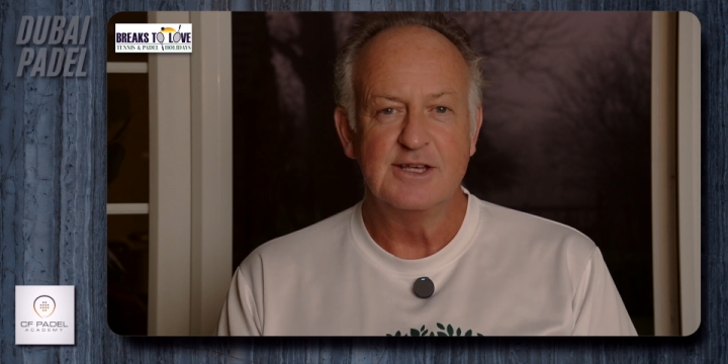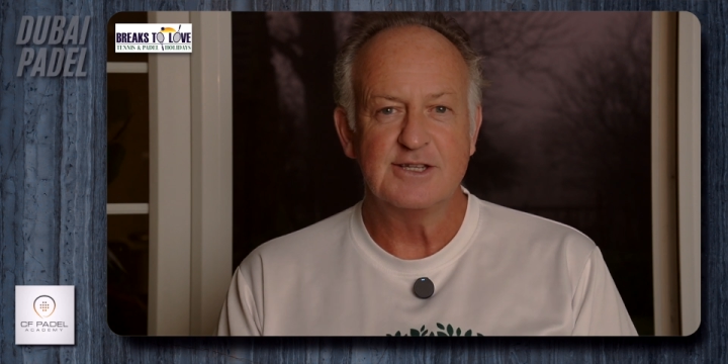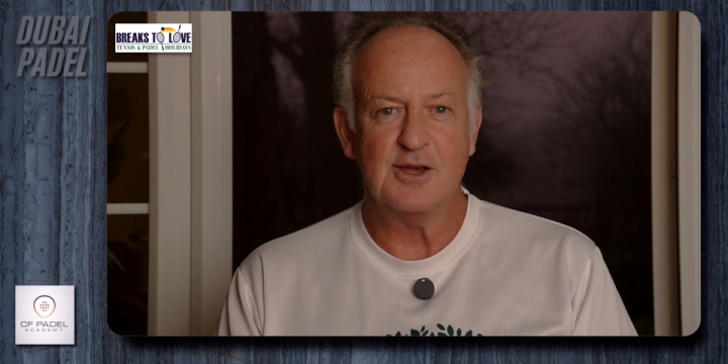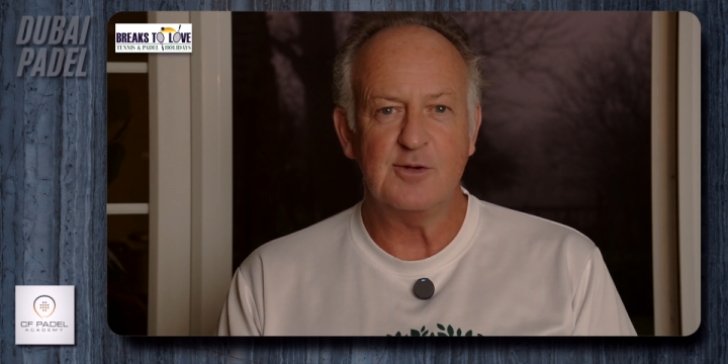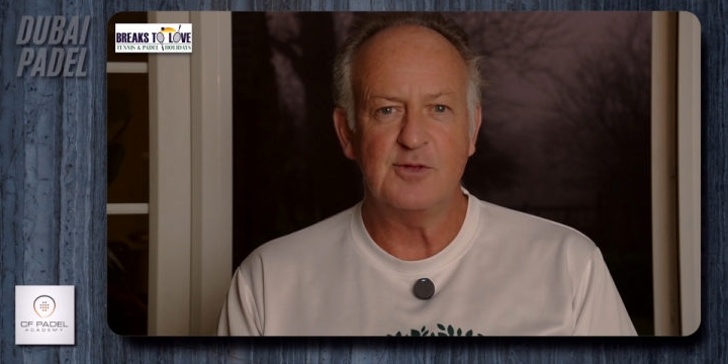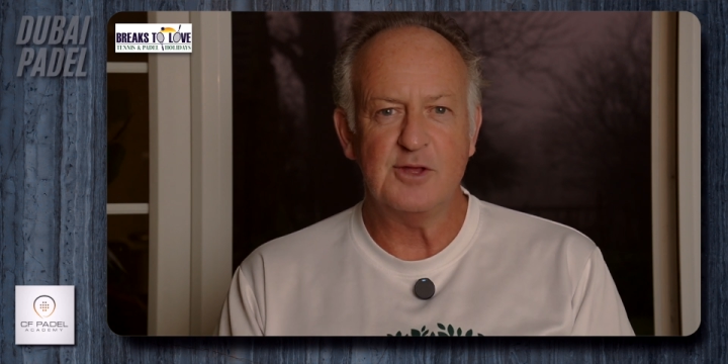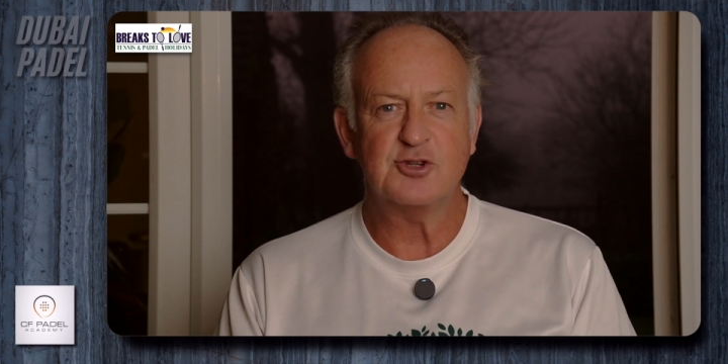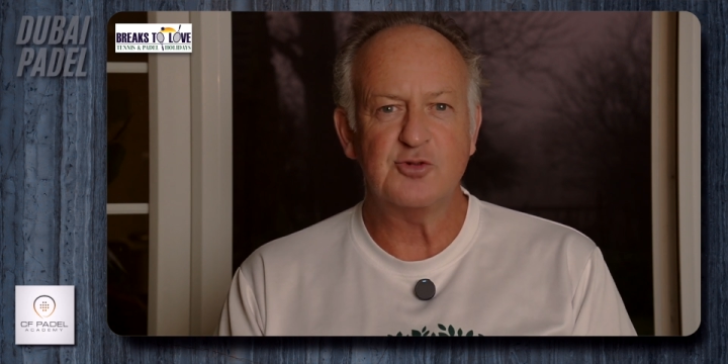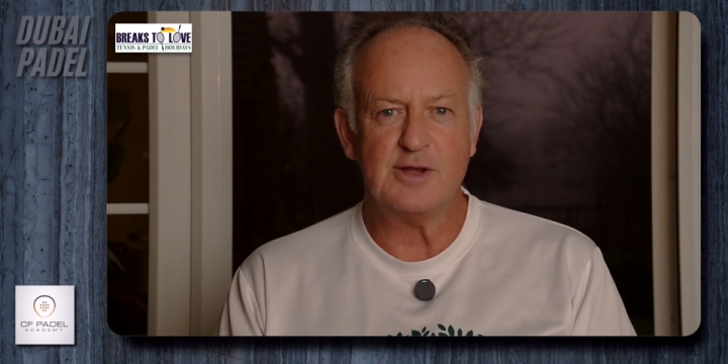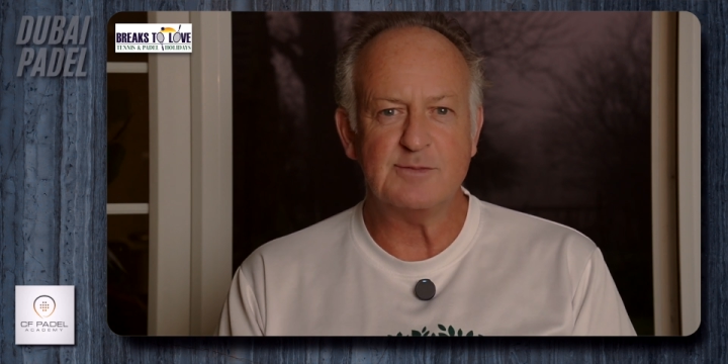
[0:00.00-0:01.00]
So the
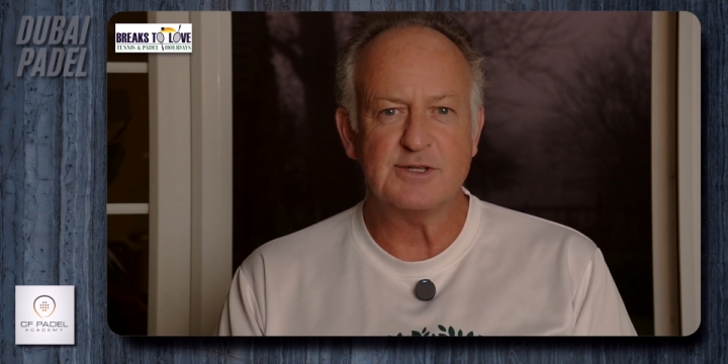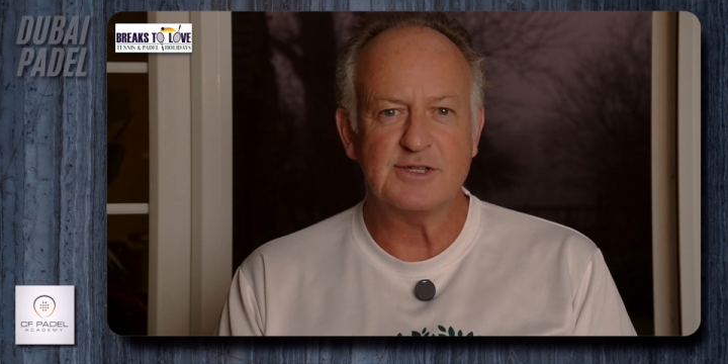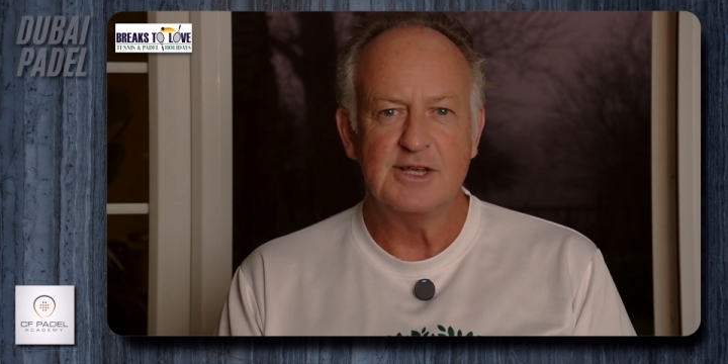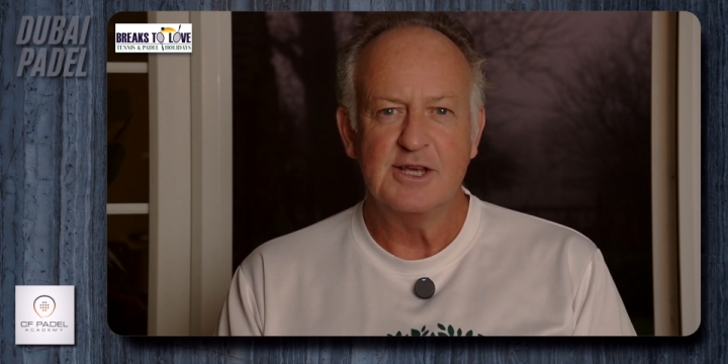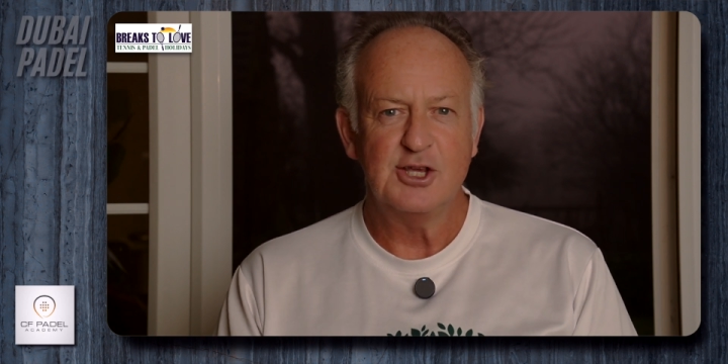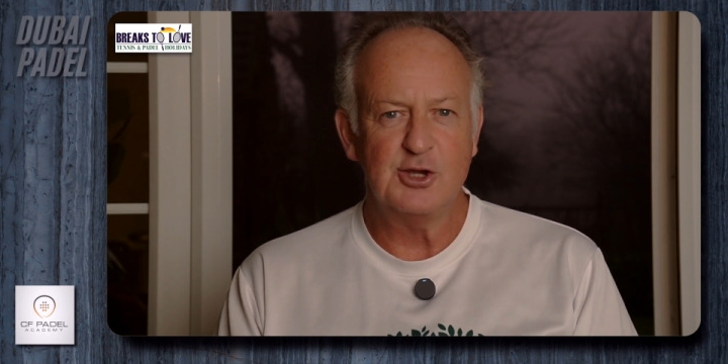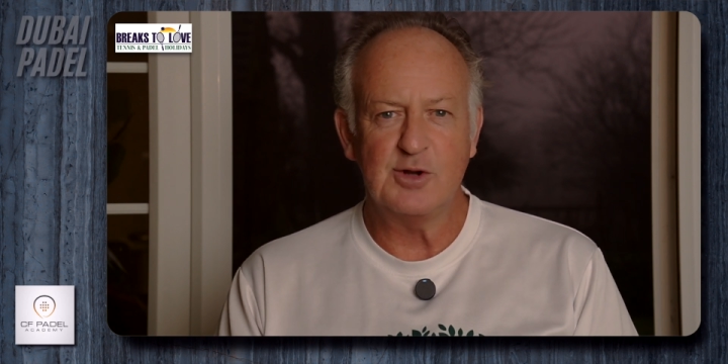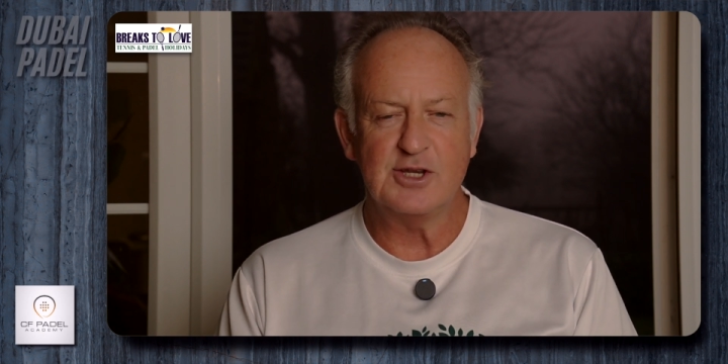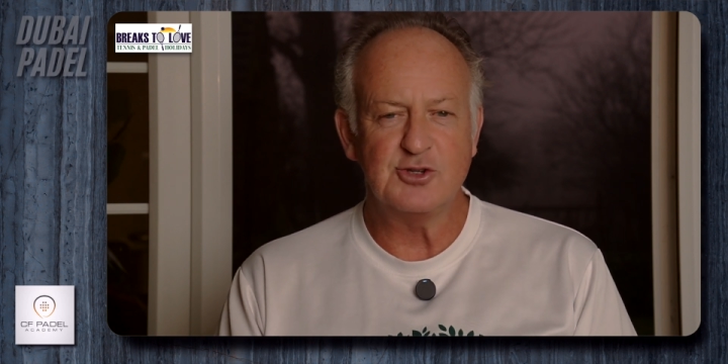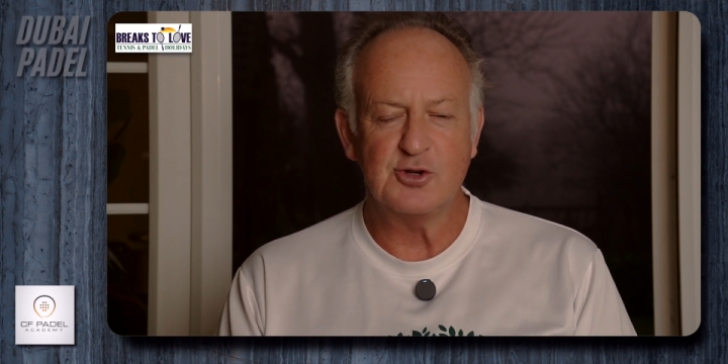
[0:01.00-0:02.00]
trips, you
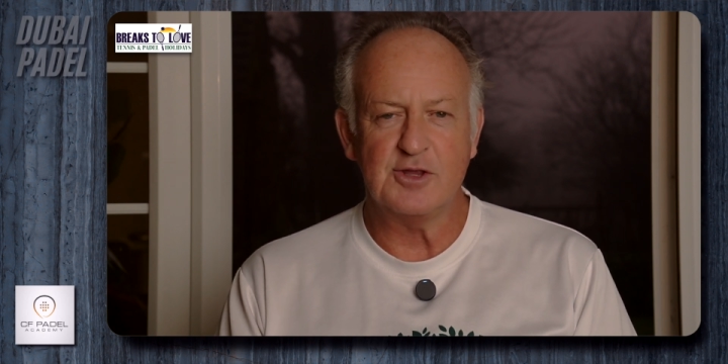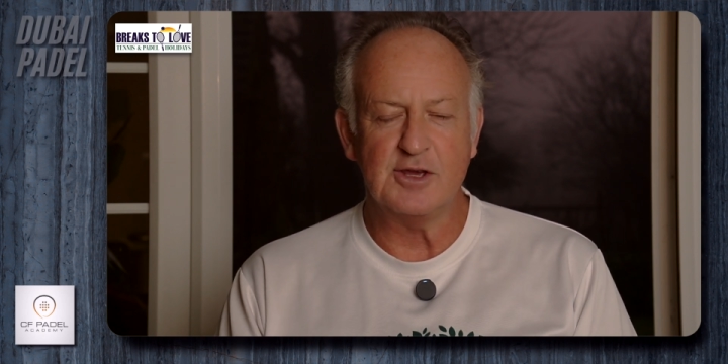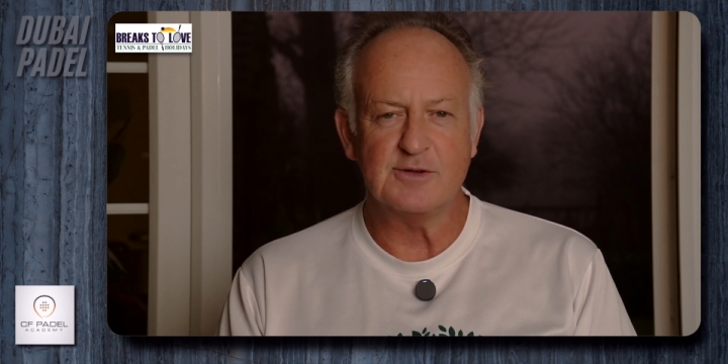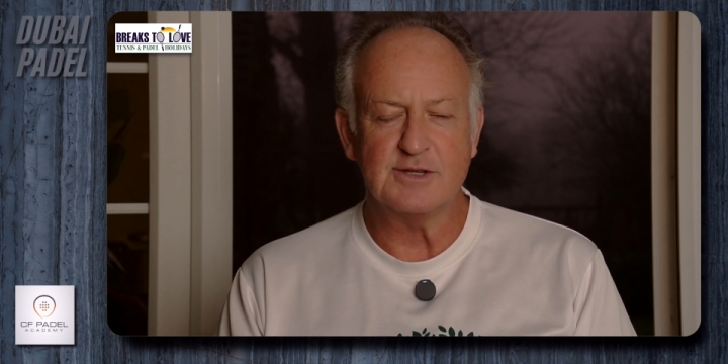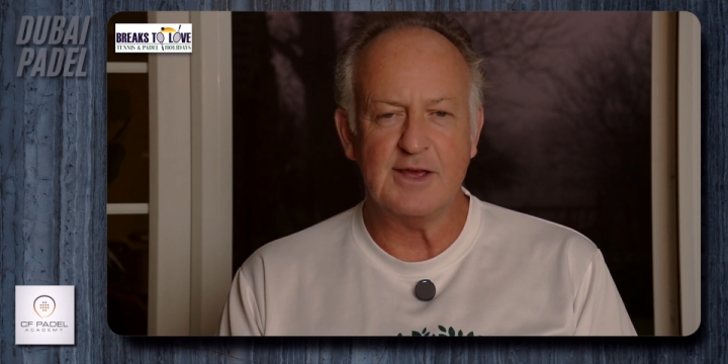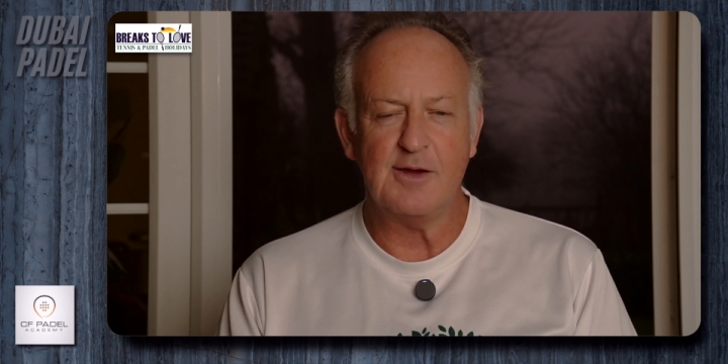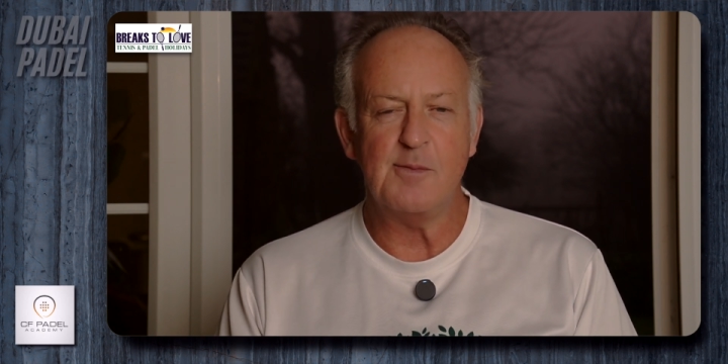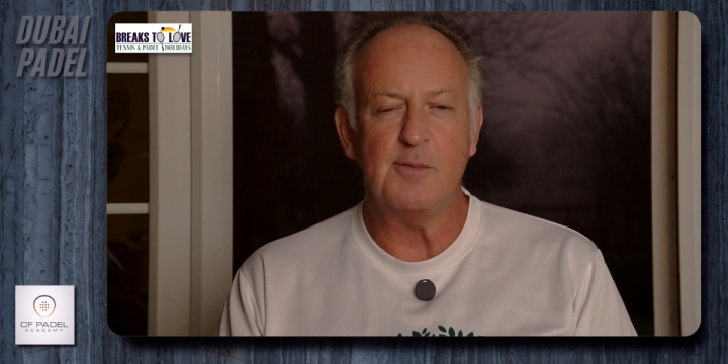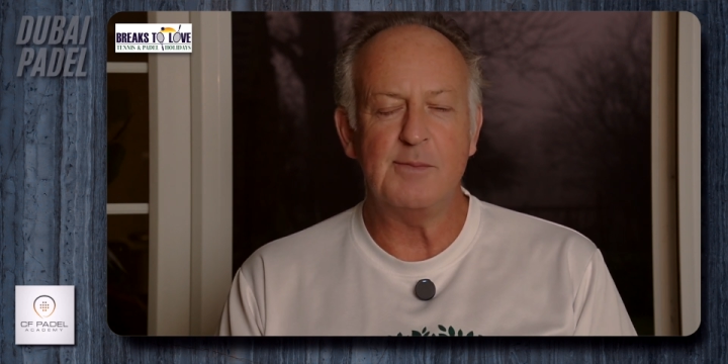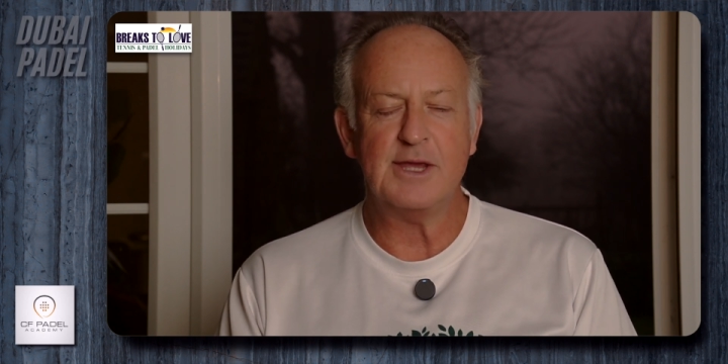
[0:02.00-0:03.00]
will enjoy those. They're
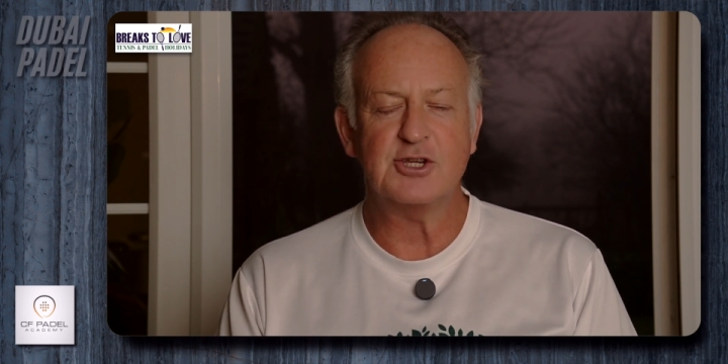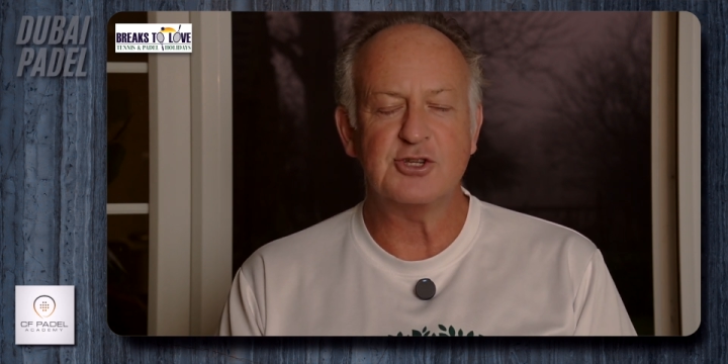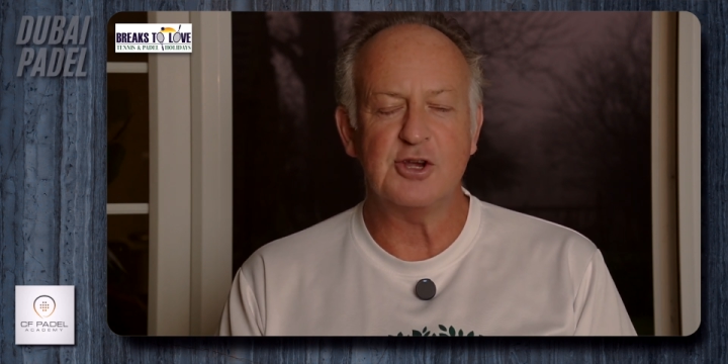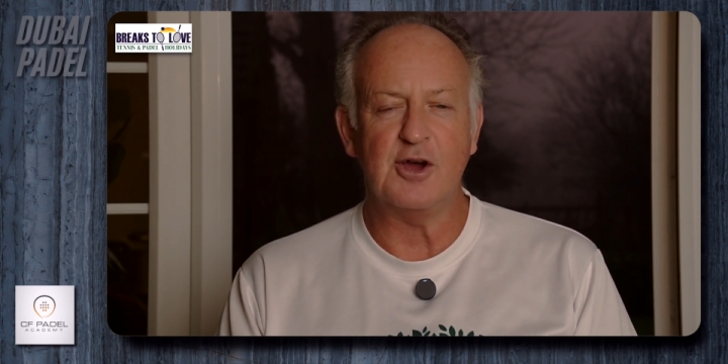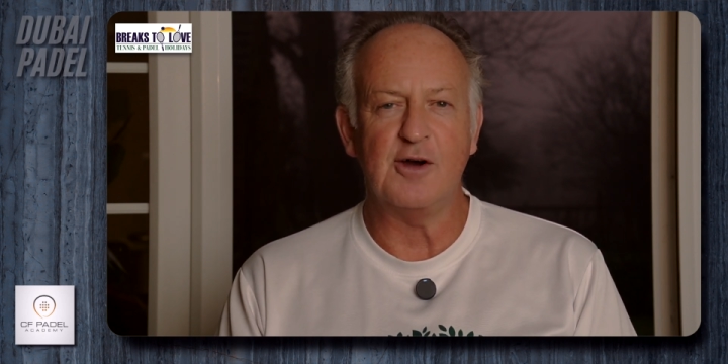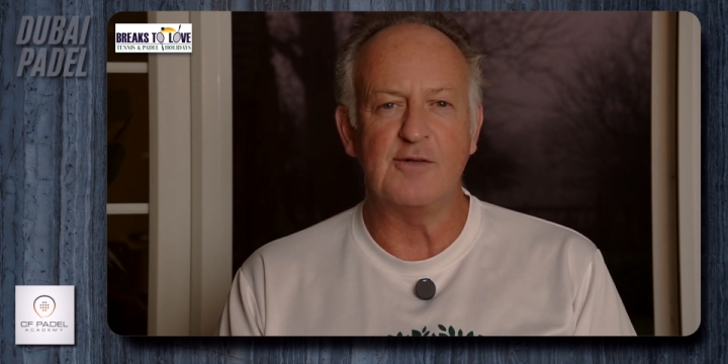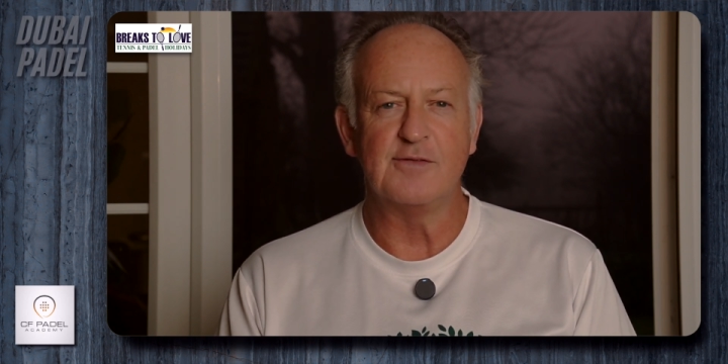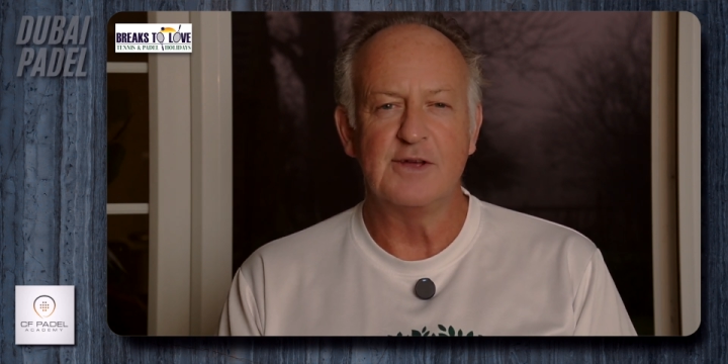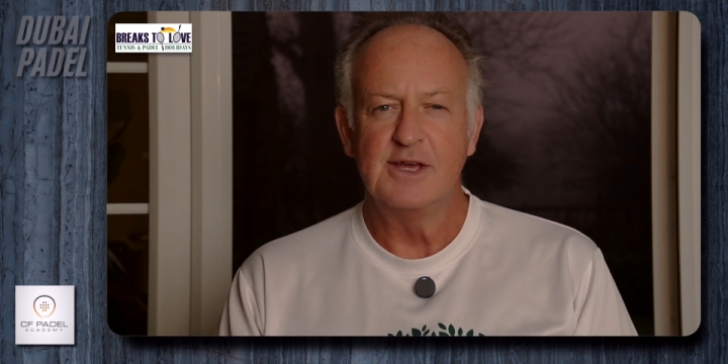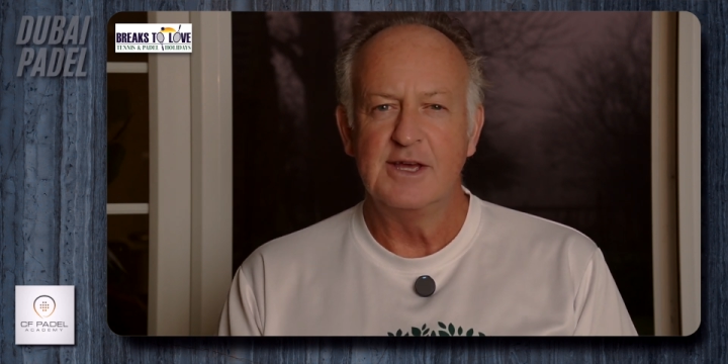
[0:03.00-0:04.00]
a mixture of